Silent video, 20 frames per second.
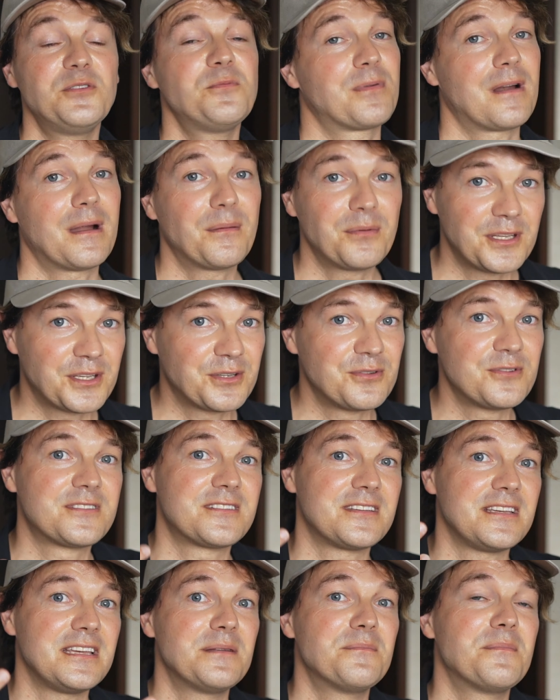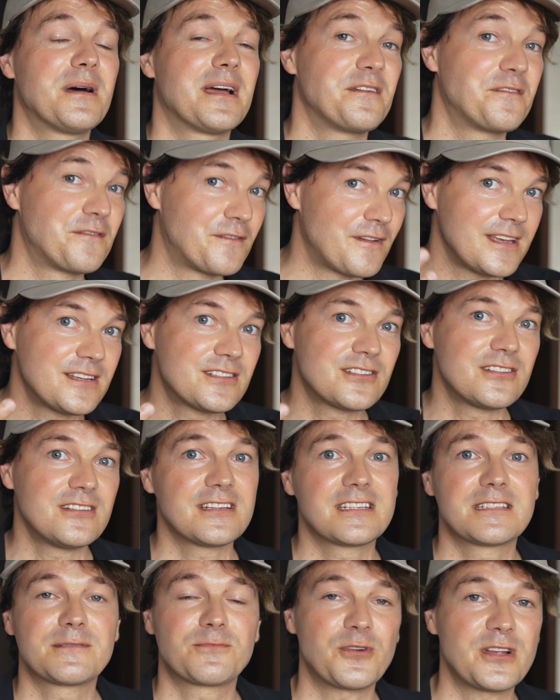probably could see in my facial
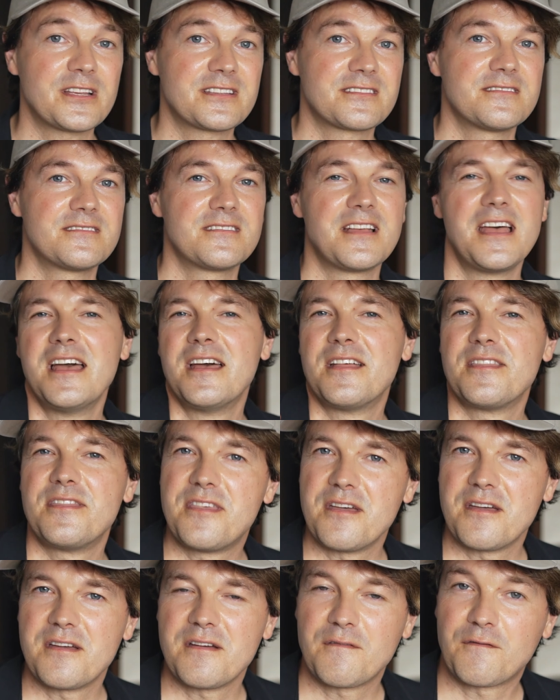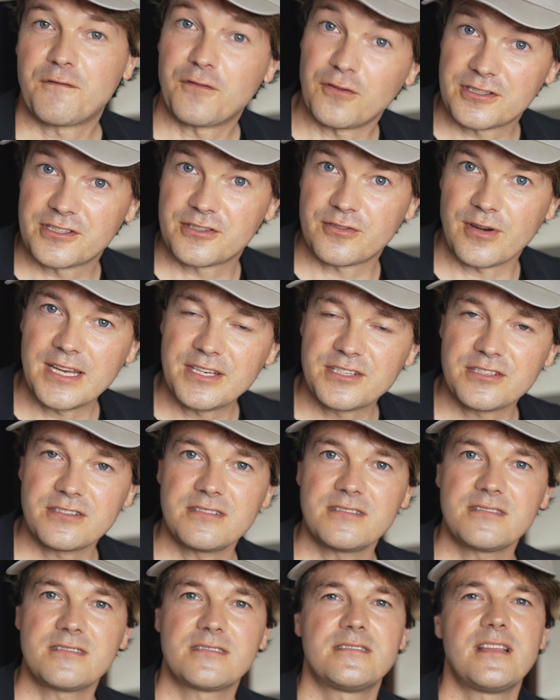expression the
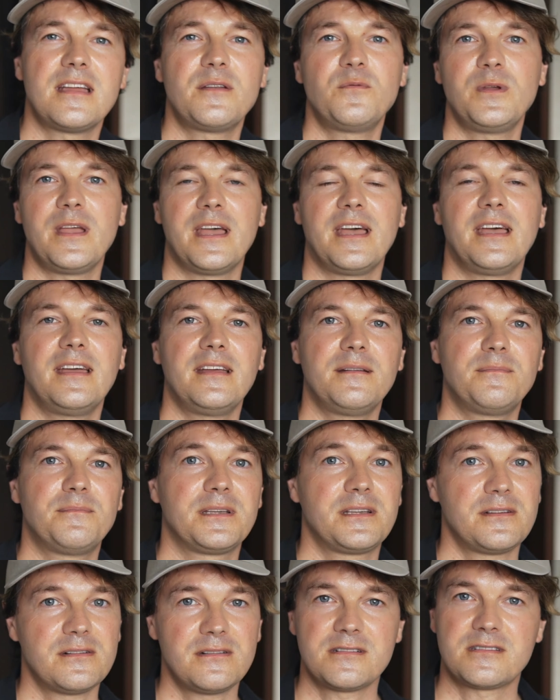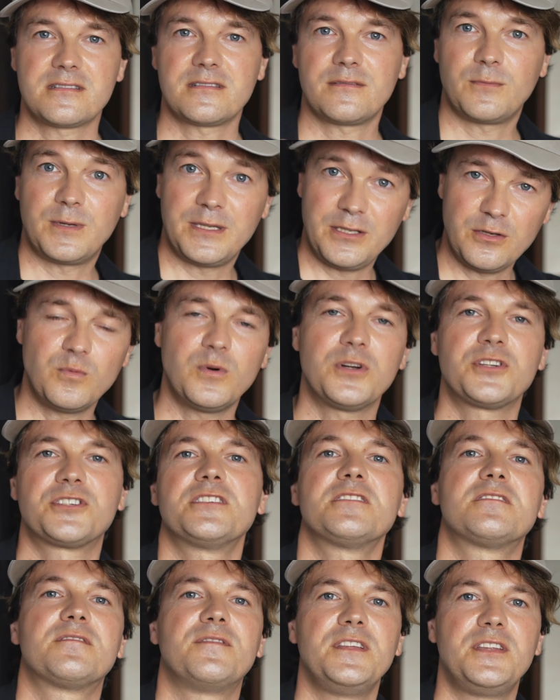frustrations that we had, because when you watch
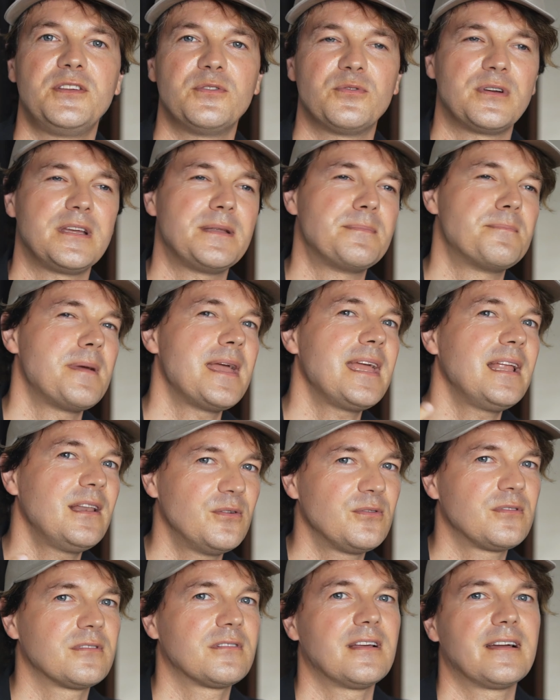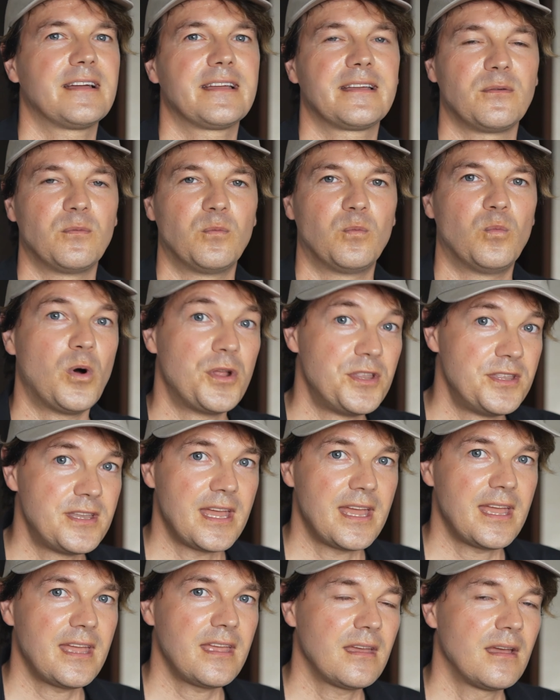this video, it may look like 1
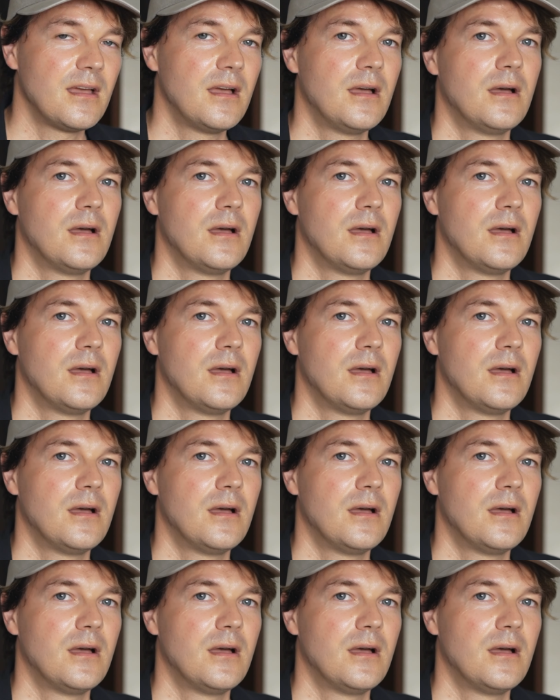day